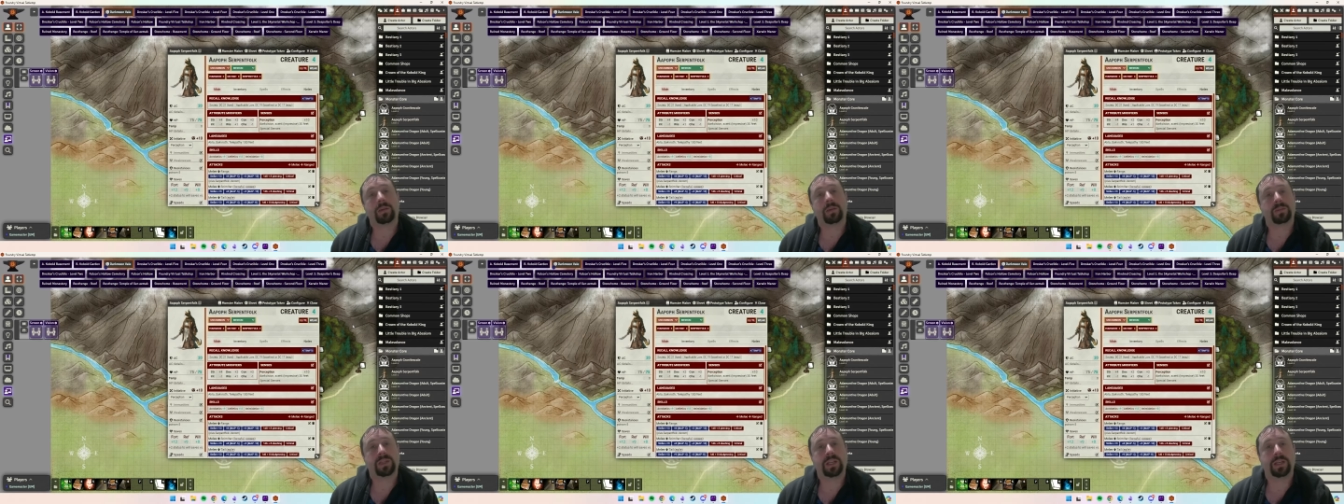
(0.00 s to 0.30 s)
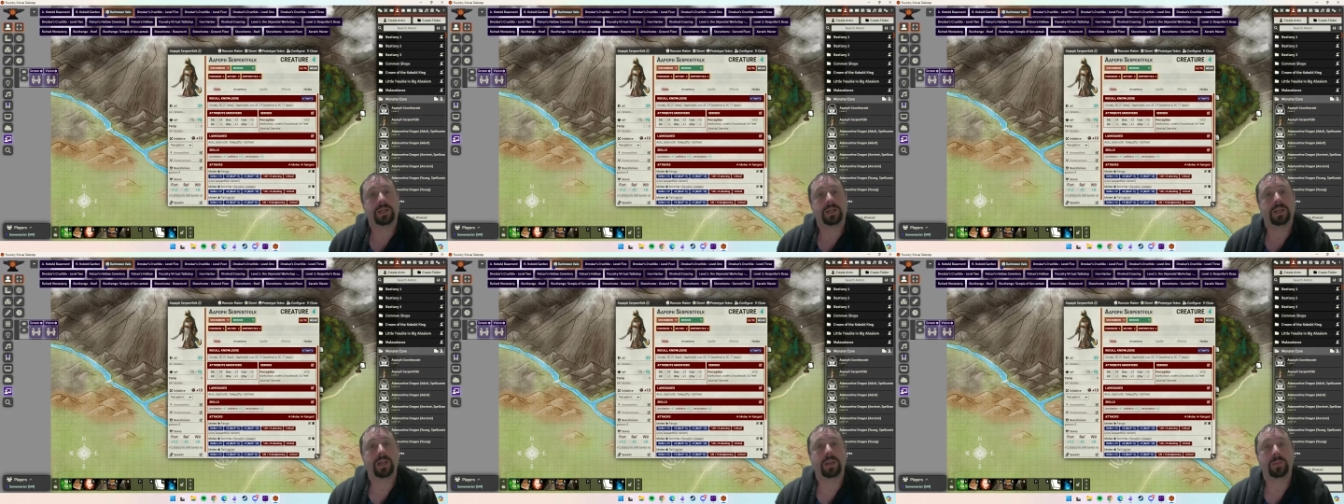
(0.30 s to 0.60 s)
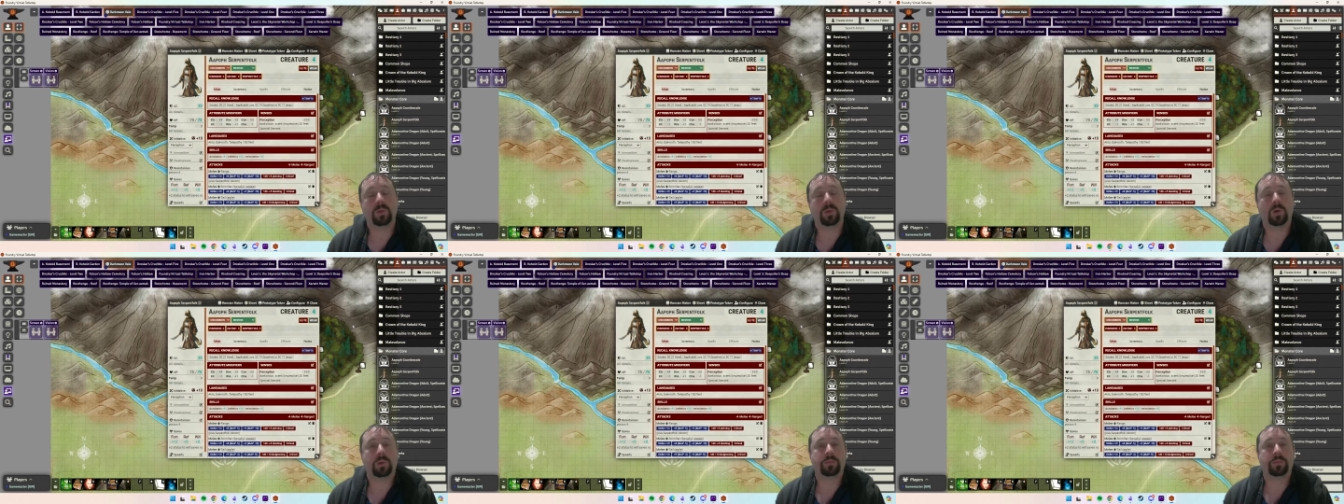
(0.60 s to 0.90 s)
getting
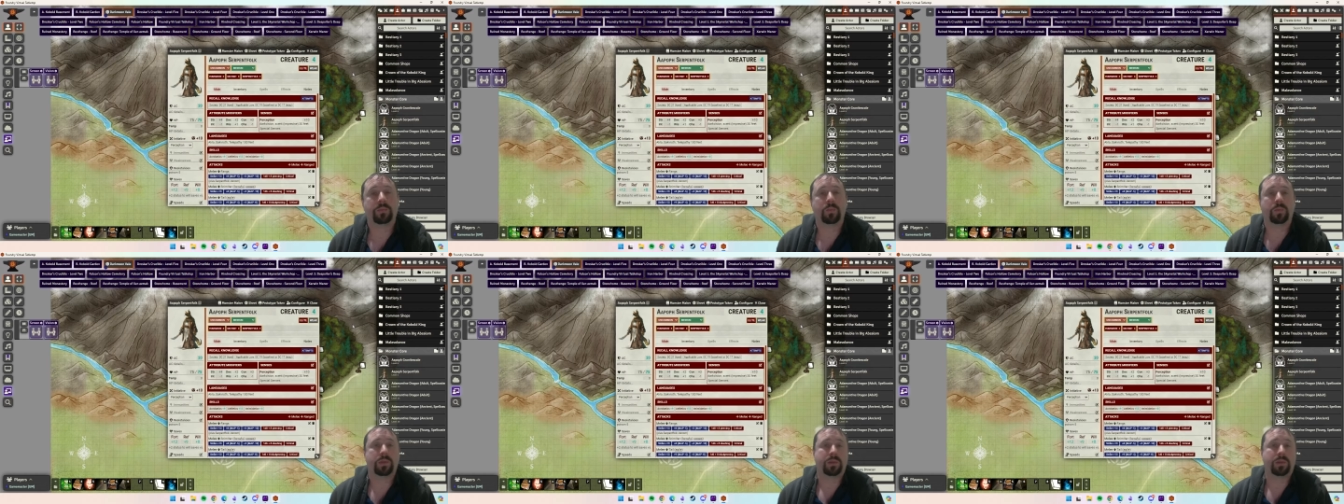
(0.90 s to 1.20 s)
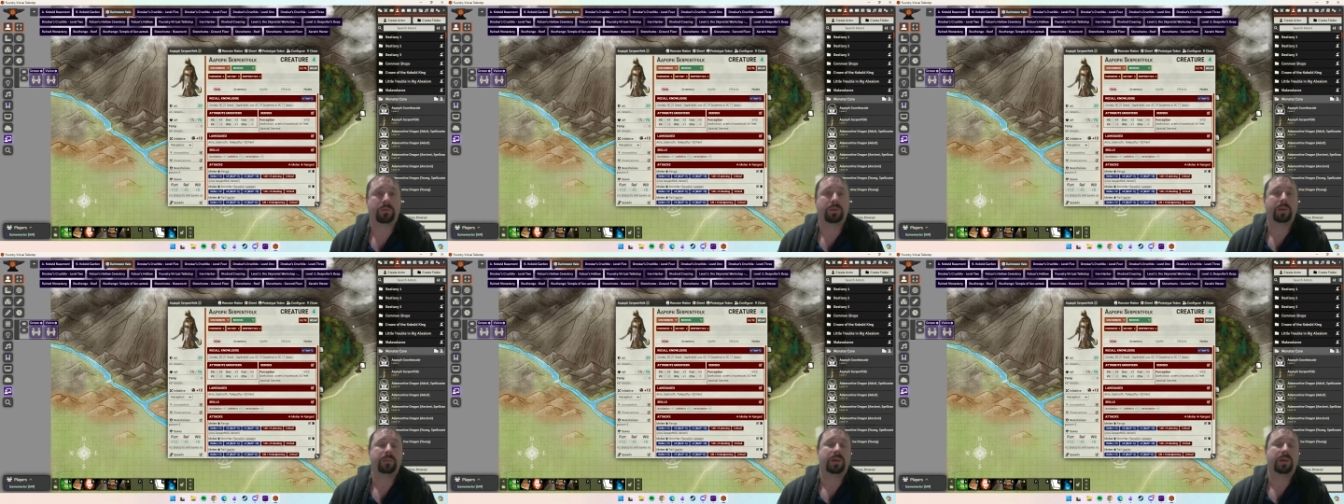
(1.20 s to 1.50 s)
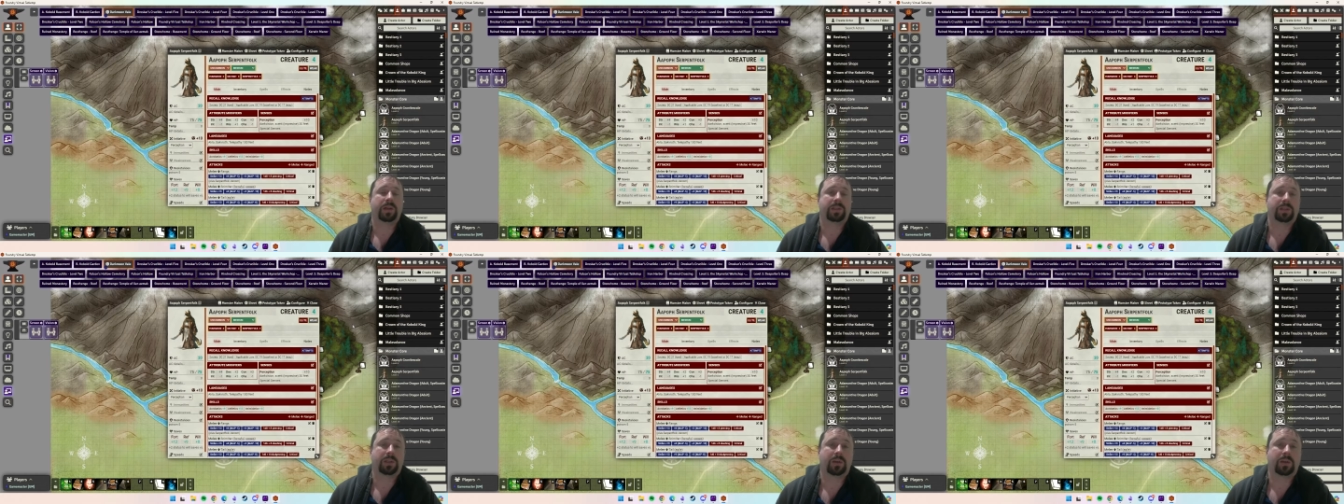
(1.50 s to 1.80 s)
updated anymore with the
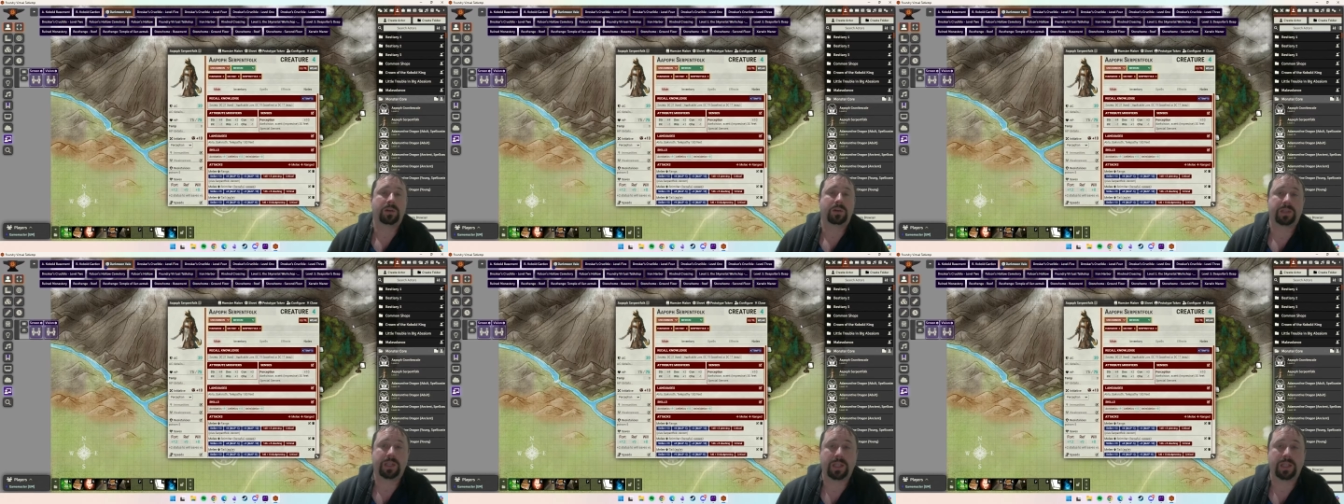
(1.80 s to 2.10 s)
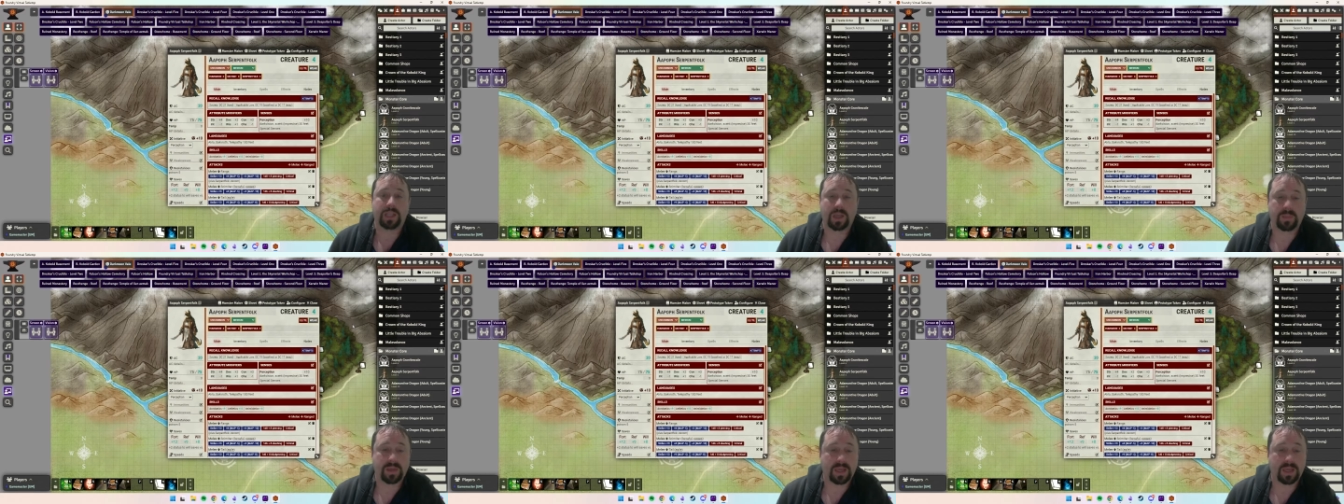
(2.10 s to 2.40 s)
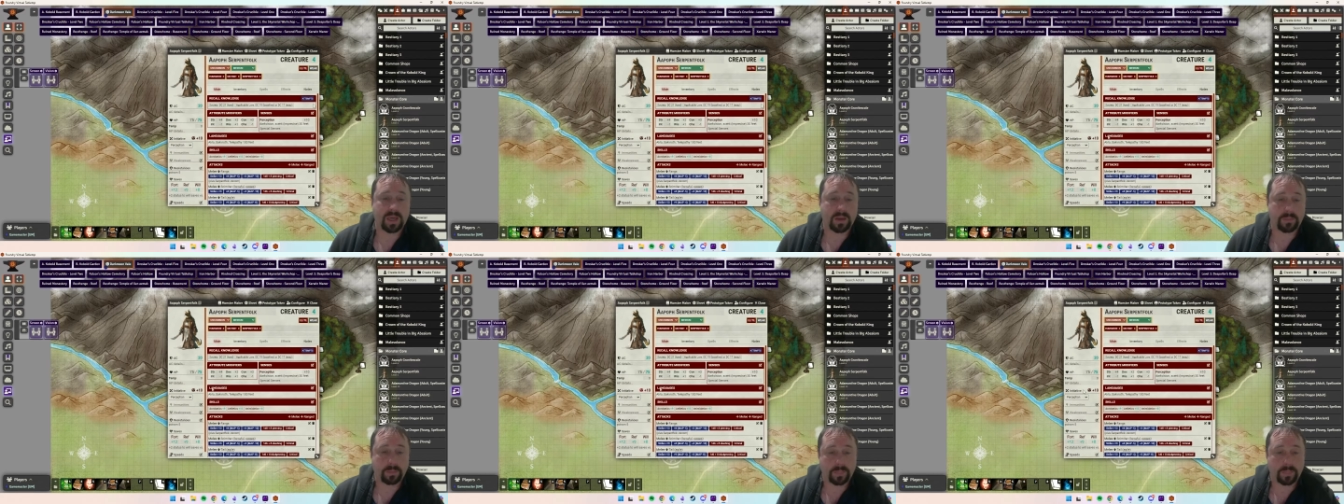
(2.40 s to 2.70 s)
remaster content
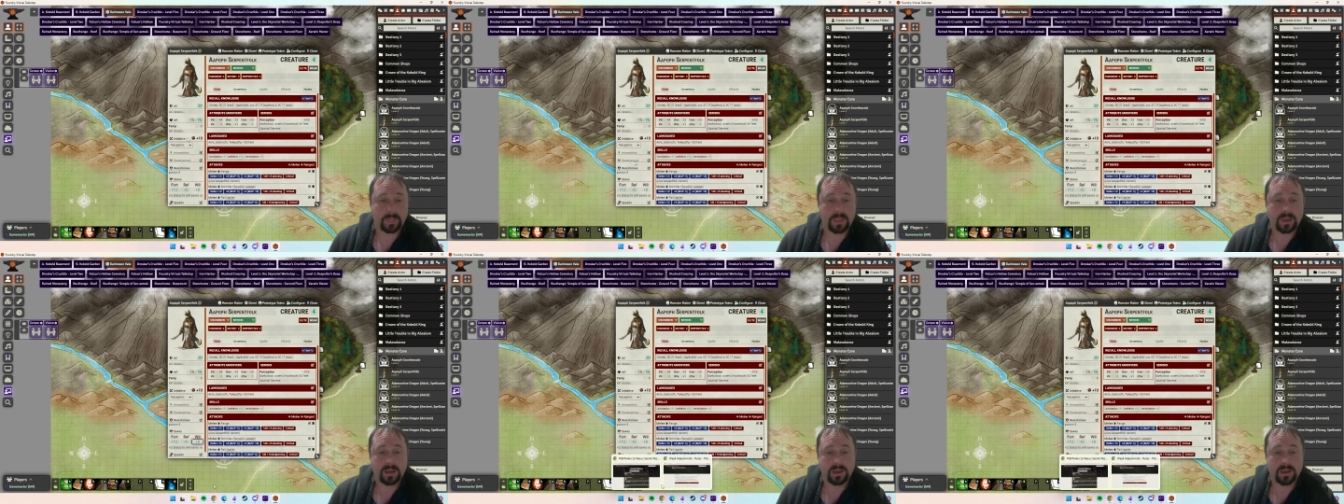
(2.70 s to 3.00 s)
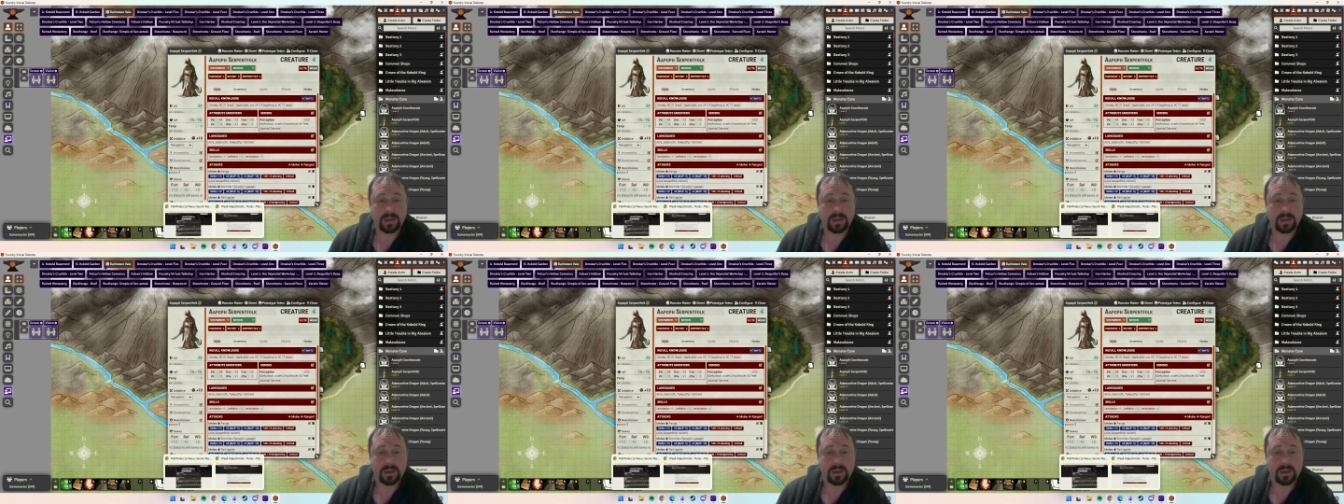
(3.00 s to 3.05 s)
coming out.